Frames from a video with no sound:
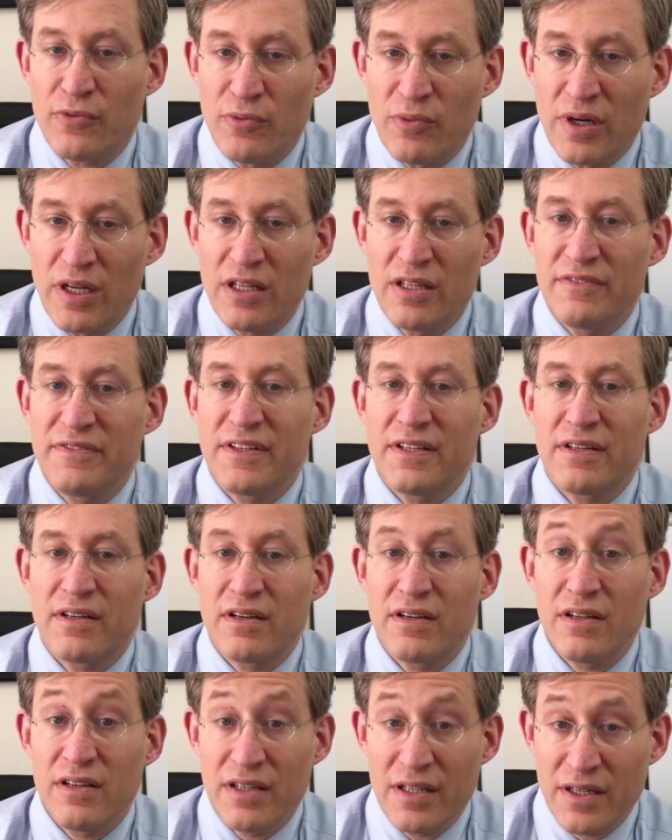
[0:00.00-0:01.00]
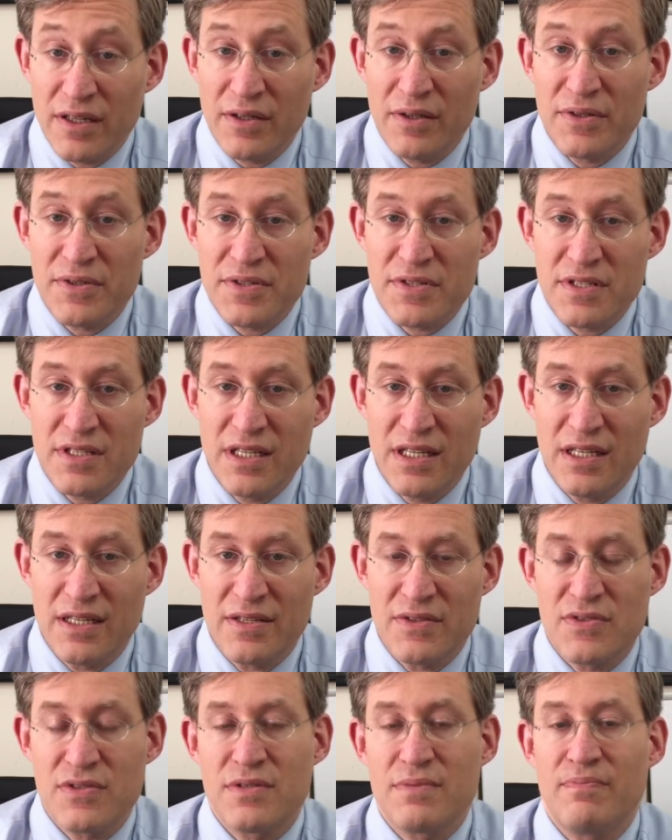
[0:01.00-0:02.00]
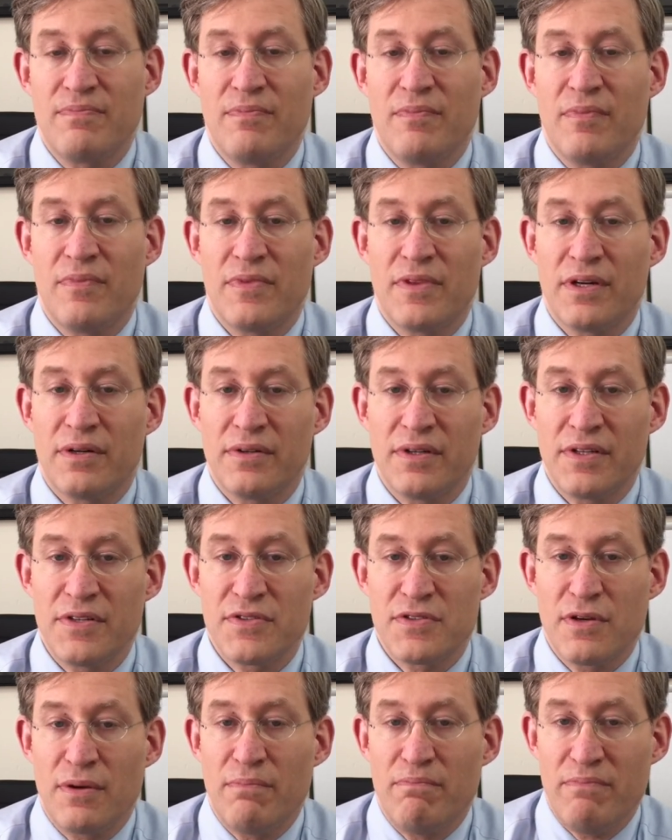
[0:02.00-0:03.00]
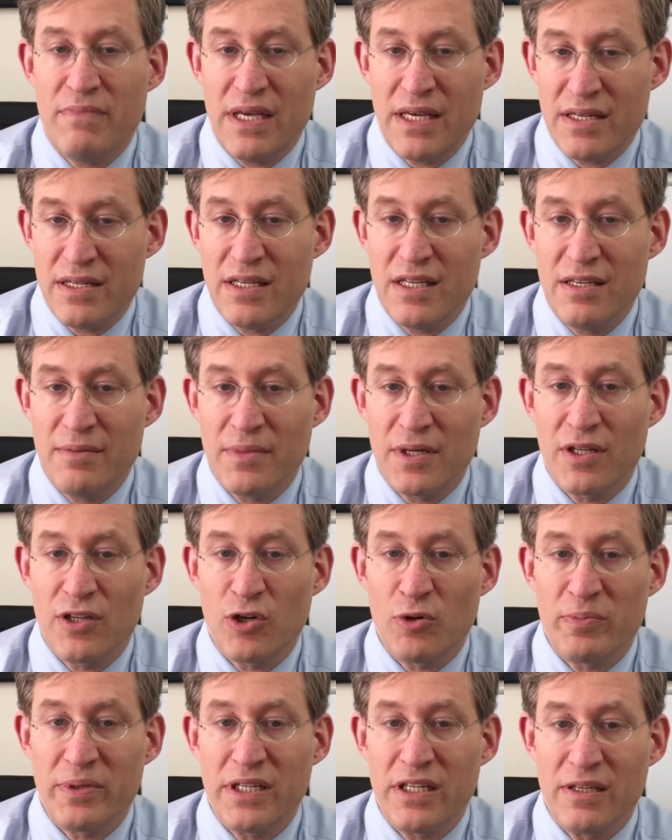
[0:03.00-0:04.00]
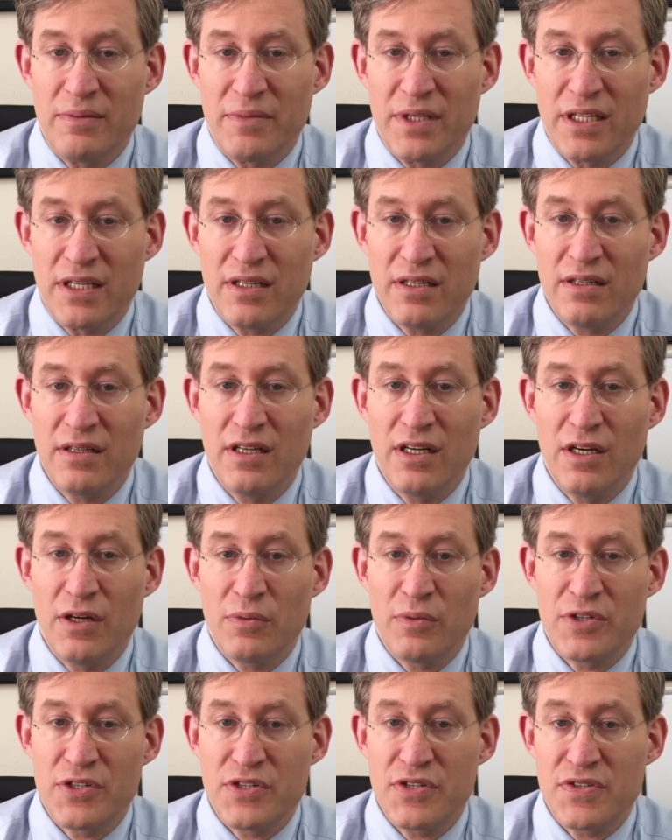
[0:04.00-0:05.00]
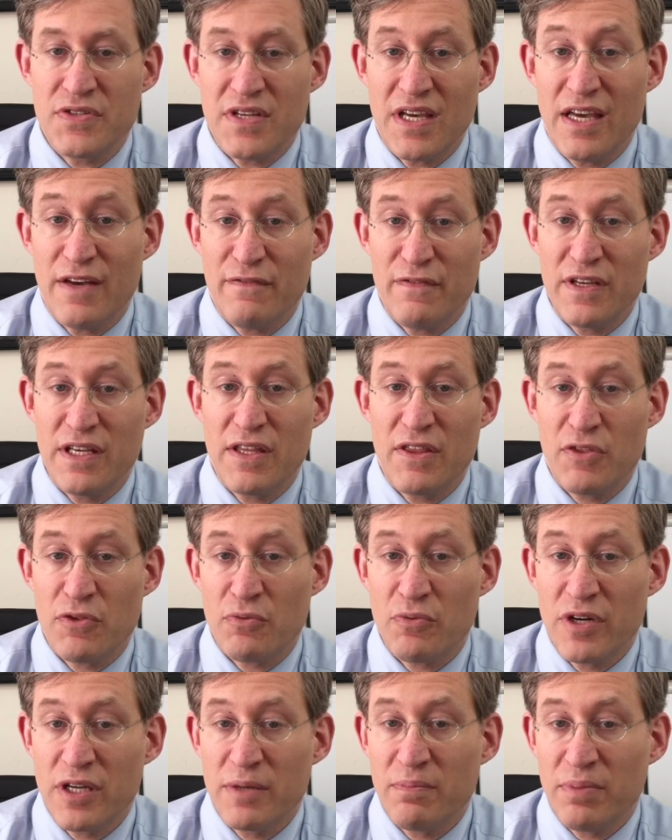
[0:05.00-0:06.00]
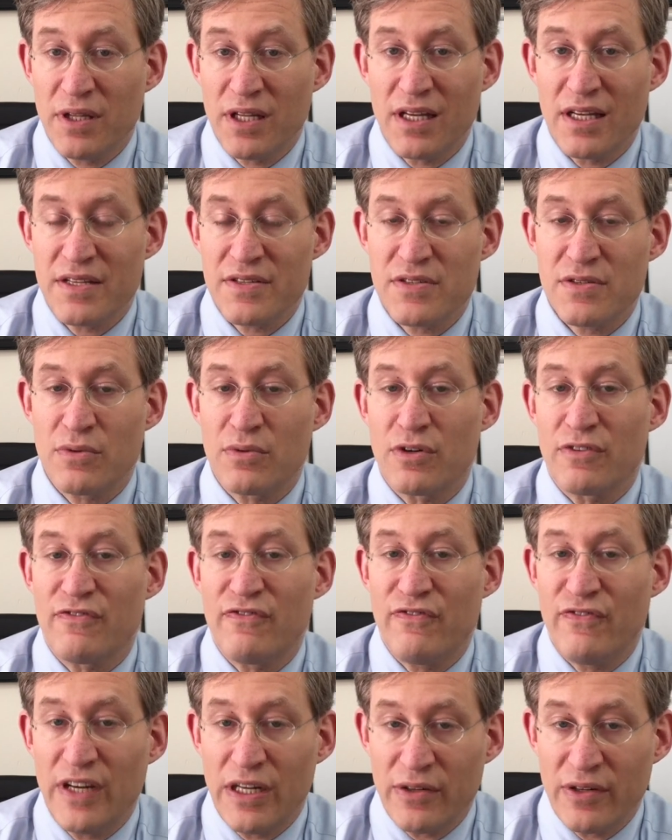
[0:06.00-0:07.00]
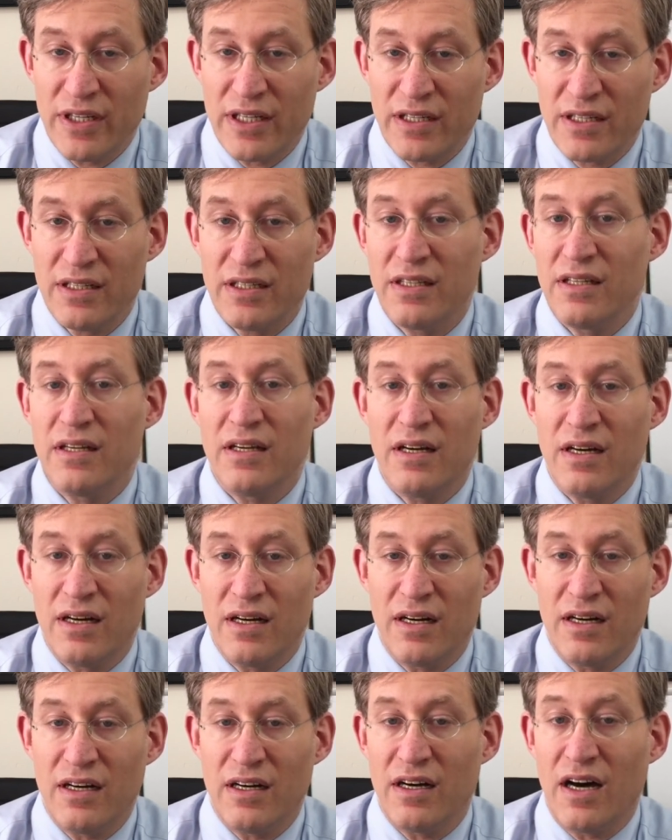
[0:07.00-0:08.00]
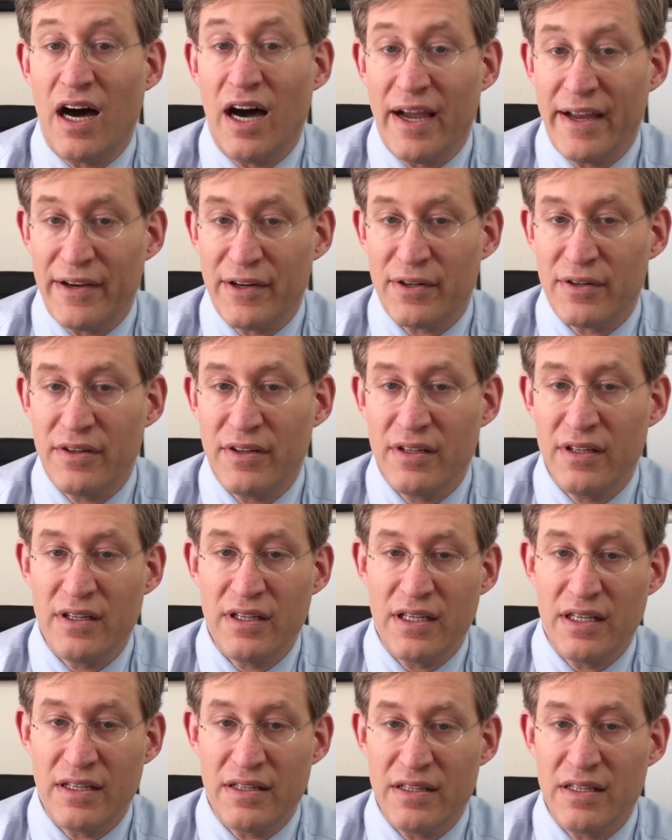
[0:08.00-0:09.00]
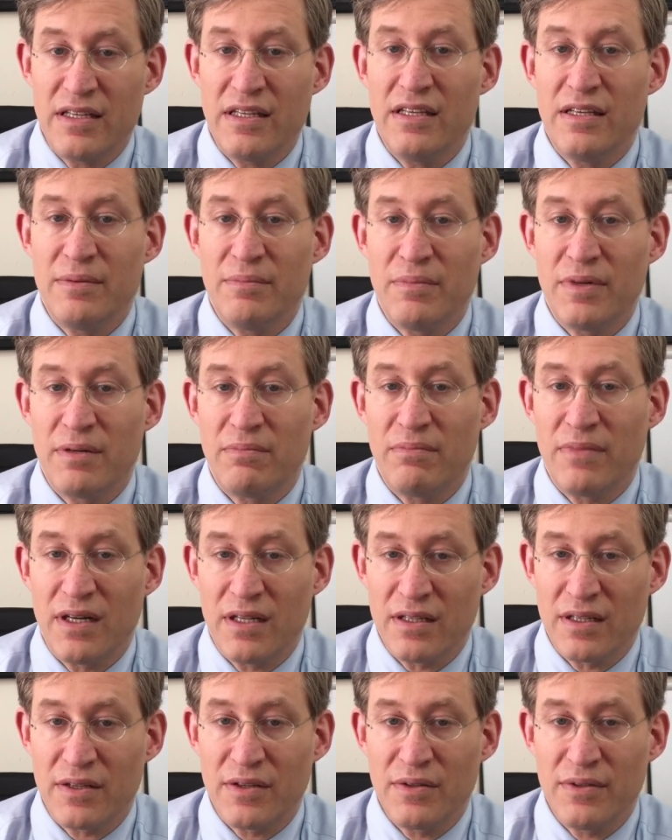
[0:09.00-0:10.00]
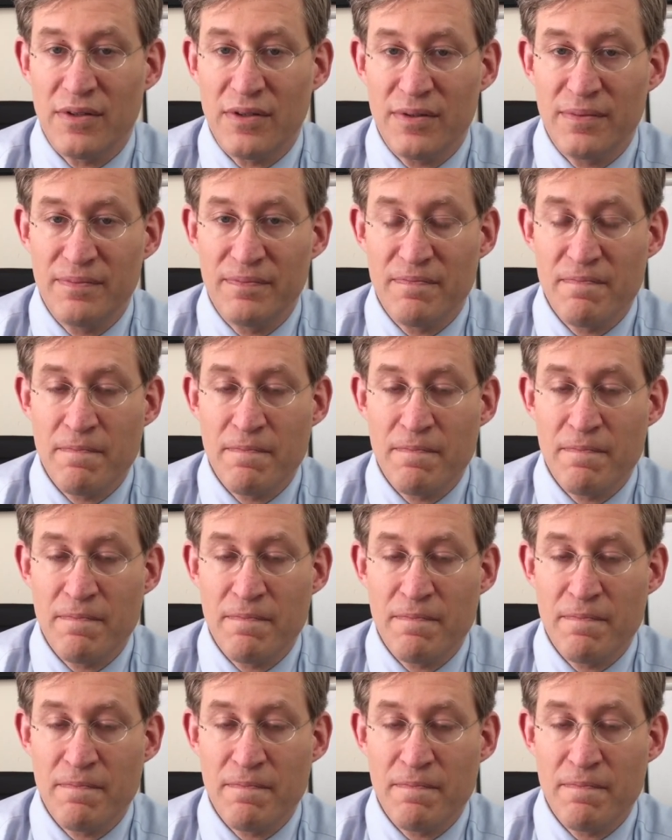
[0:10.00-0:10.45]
relevant clinical states. There is methemoglobinemia, which is Fe3+ or ferric iron in the heme molecule,